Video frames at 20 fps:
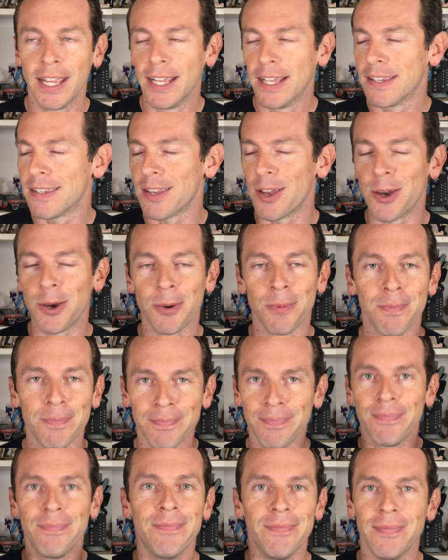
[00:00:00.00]
So
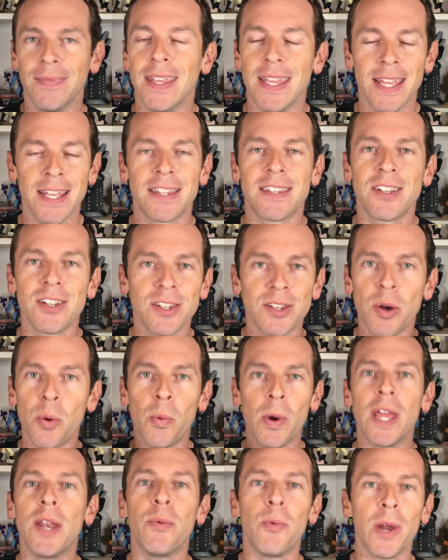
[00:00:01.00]
it's just a
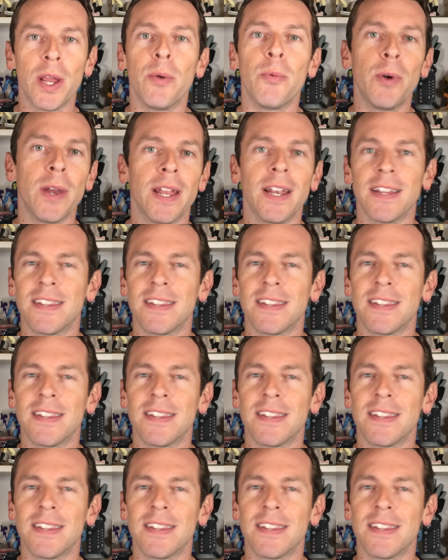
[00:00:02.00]
win win win.